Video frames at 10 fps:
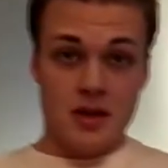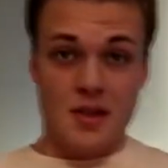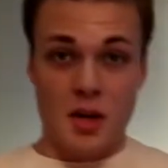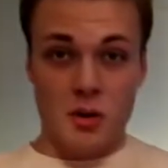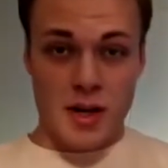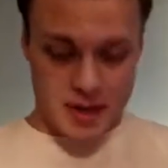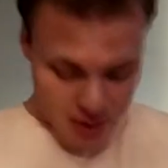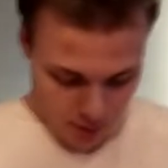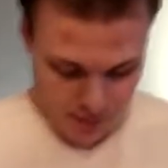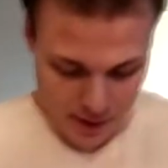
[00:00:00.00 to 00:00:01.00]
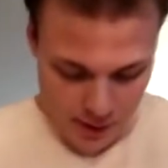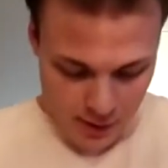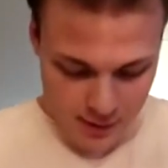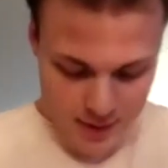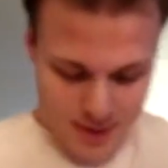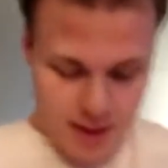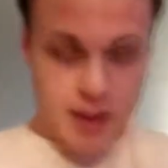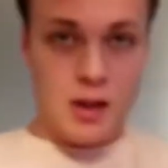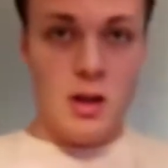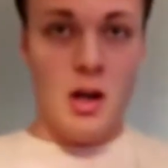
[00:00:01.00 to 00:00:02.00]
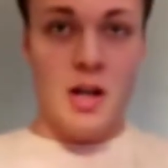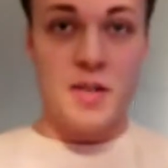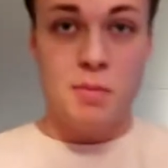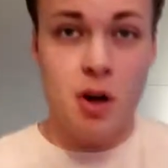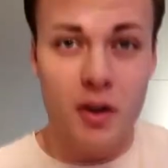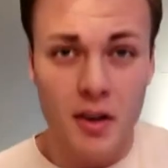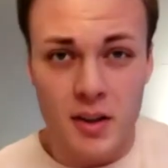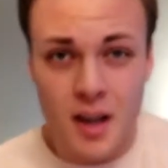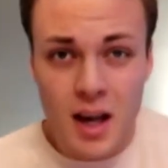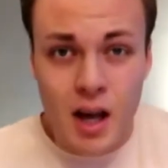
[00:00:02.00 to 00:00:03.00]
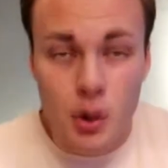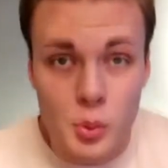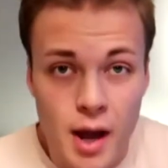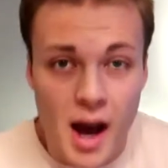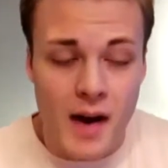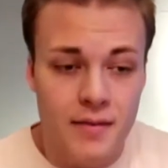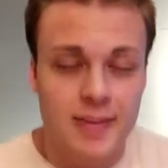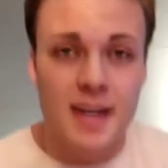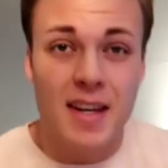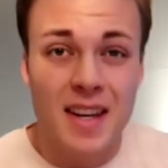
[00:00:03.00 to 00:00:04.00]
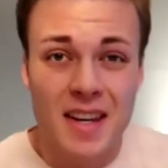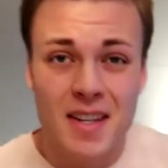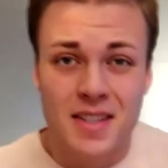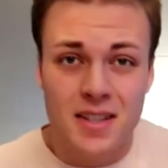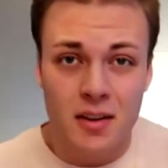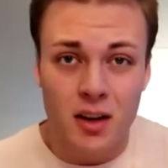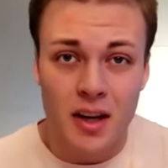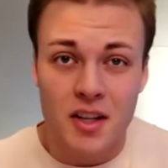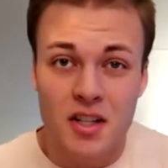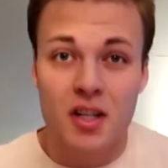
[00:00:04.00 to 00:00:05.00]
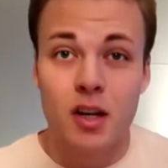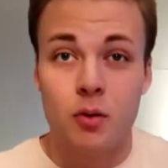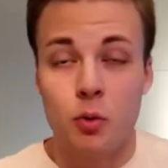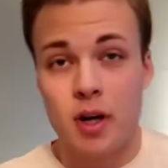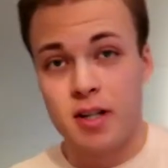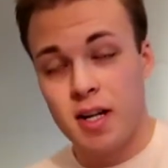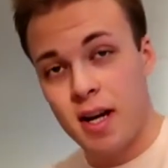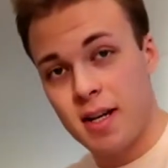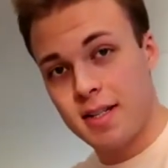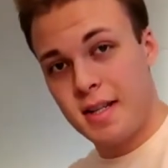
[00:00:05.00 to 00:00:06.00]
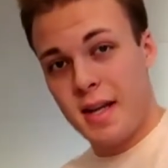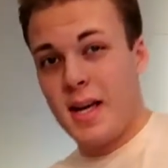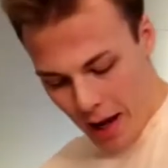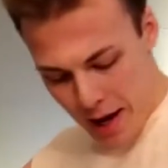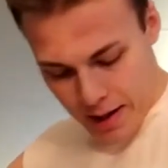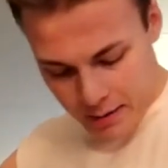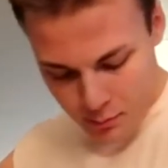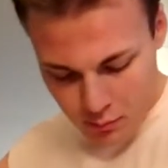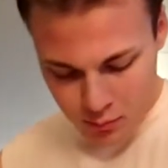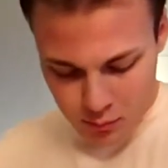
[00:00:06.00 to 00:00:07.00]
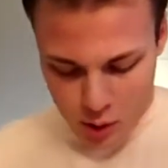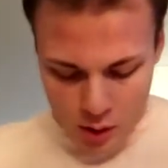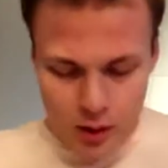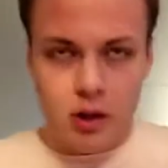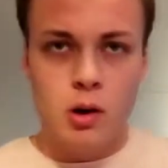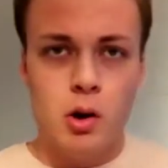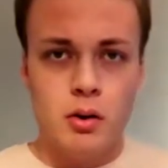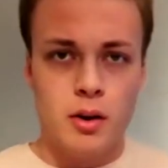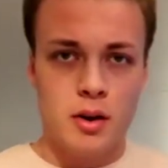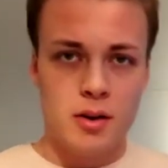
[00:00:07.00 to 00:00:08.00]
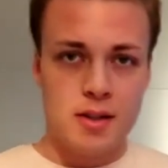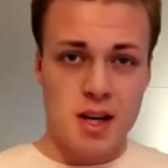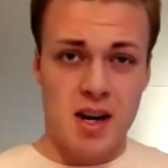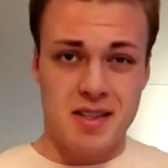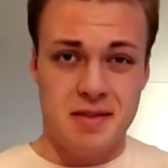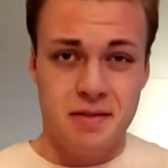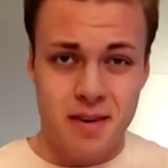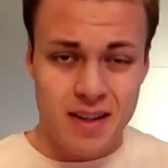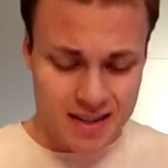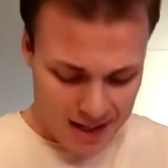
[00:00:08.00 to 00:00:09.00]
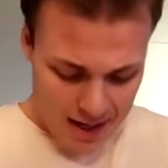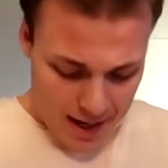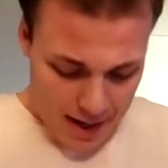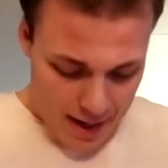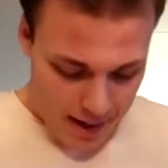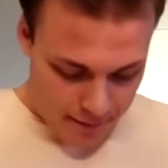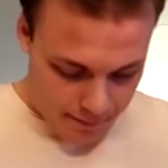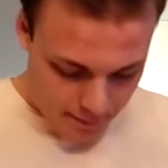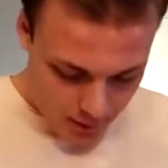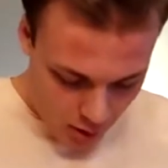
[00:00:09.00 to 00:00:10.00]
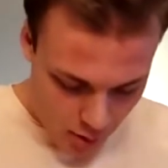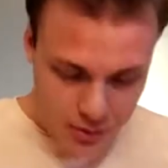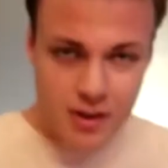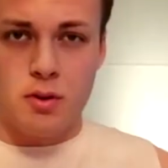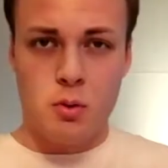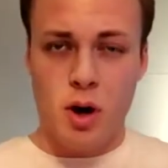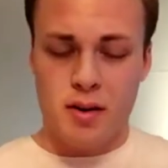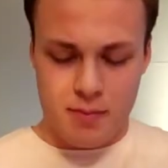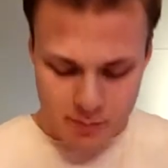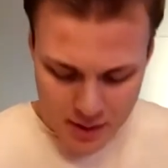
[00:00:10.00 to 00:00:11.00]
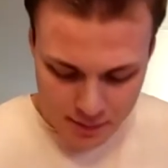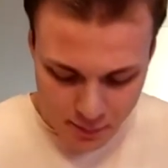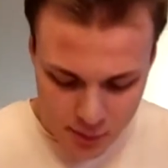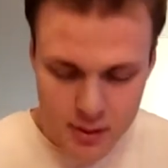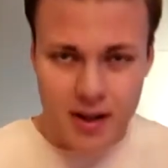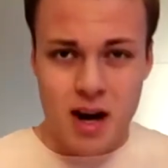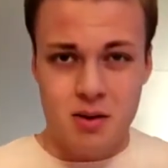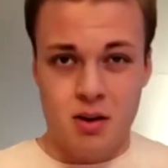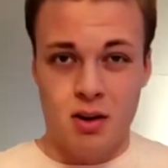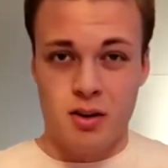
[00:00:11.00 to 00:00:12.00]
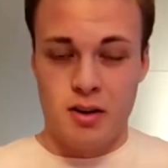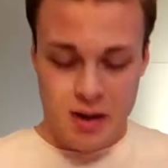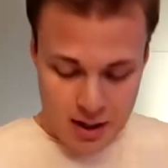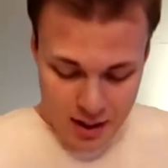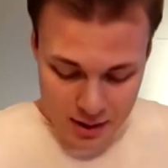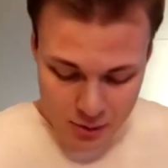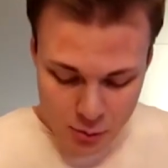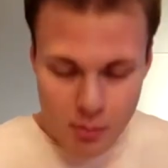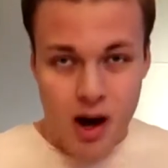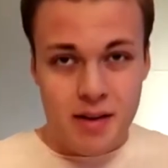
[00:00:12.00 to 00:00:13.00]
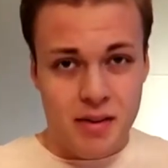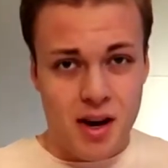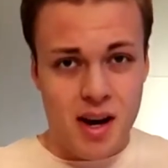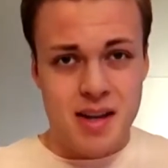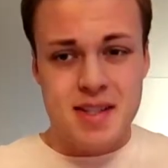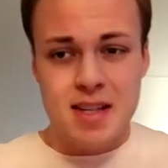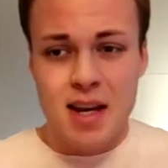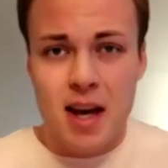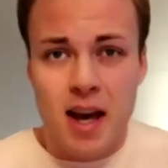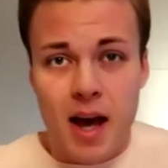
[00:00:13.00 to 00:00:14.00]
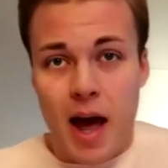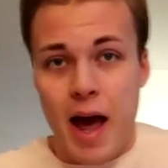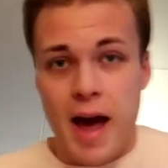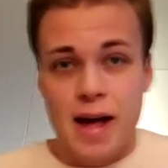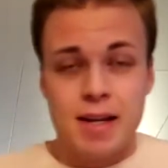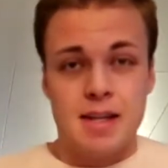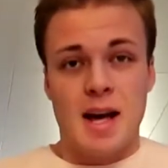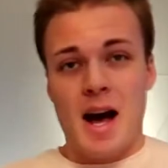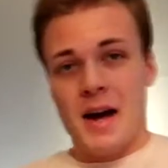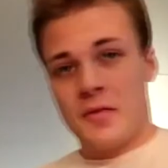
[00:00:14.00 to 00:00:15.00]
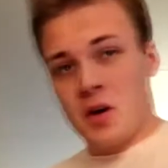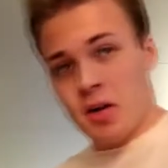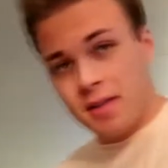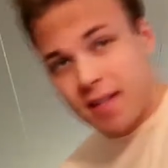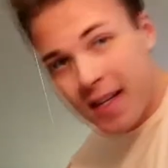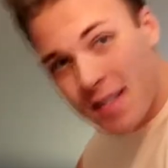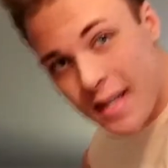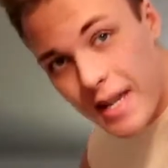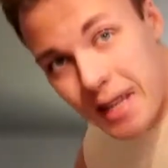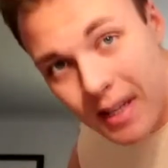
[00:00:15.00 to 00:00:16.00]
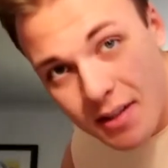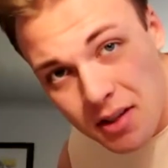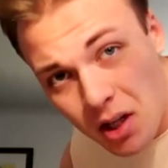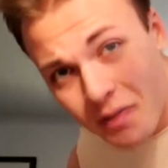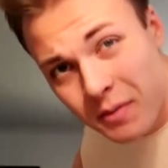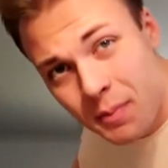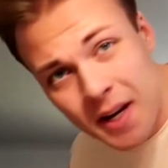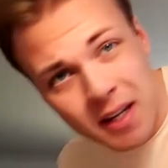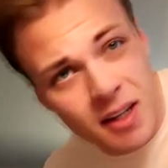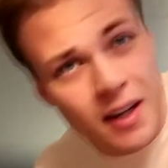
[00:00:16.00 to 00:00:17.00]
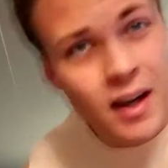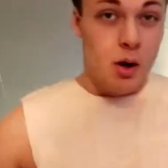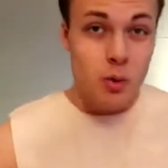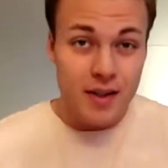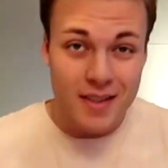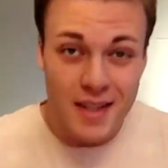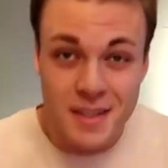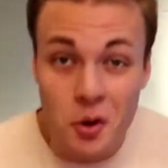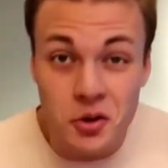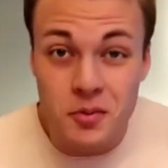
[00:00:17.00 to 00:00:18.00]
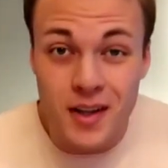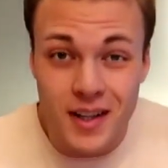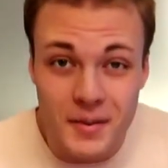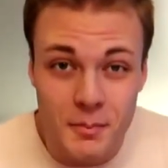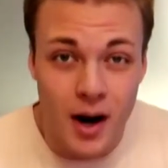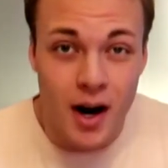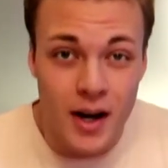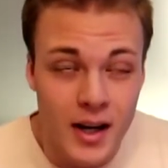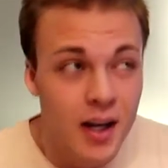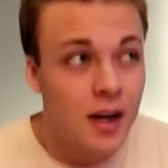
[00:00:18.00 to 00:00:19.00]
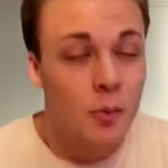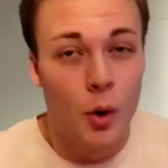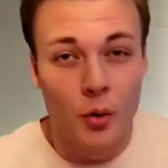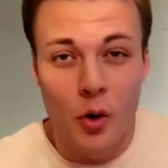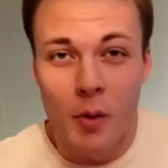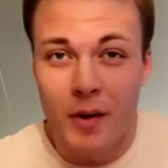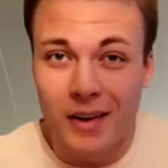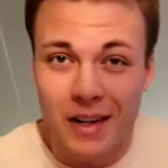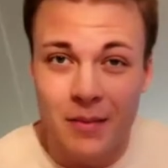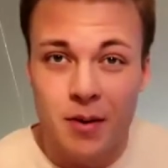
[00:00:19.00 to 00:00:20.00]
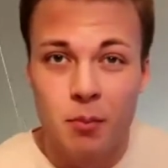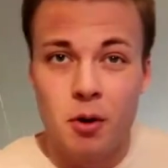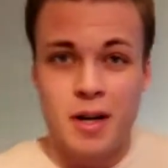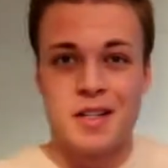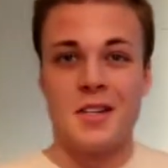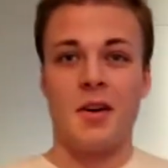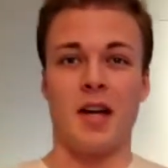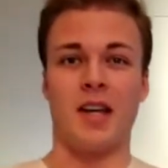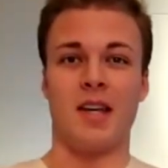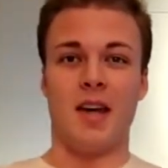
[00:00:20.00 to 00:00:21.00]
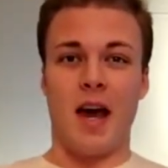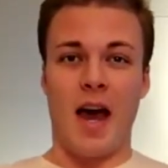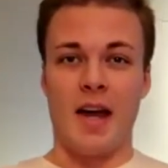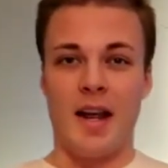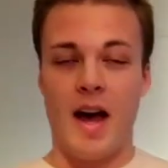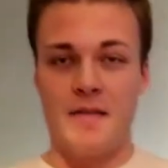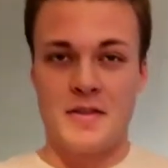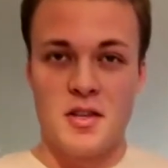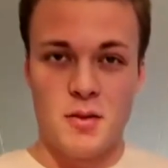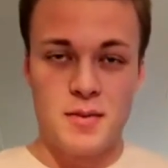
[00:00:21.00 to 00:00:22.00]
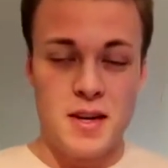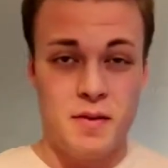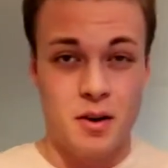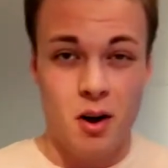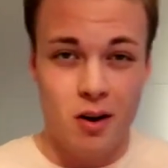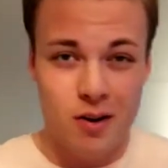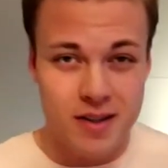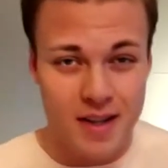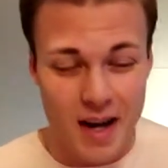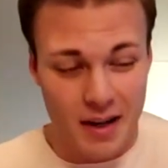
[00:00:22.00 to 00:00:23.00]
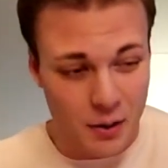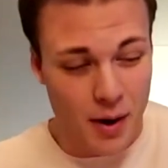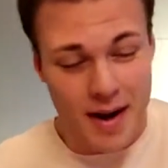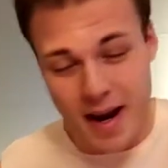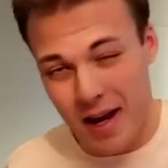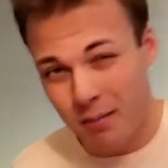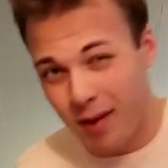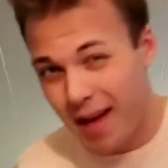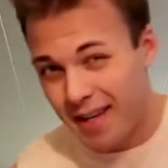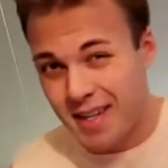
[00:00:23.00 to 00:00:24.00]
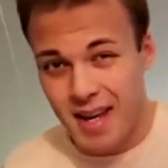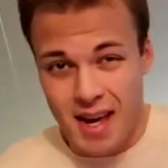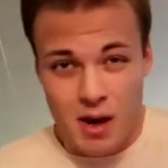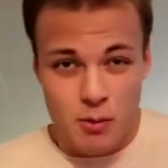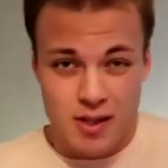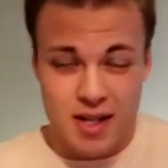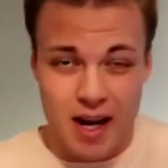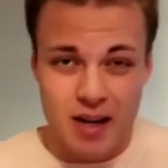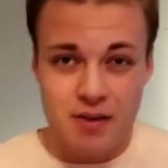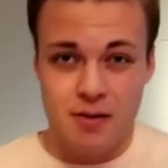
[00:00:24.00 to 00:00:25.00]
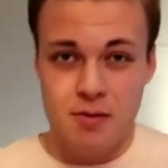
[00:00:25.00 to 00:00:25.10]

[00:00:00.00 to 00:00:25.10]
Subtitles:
So next up here, the second last product, we have the Ease collection, which is a more long sized fit. It goes quite a bit further down on to my thighs, and I have gotten this in soft pink, which is going to make my wardrobe a little bit more exotic and have some different colors than gray and black, which I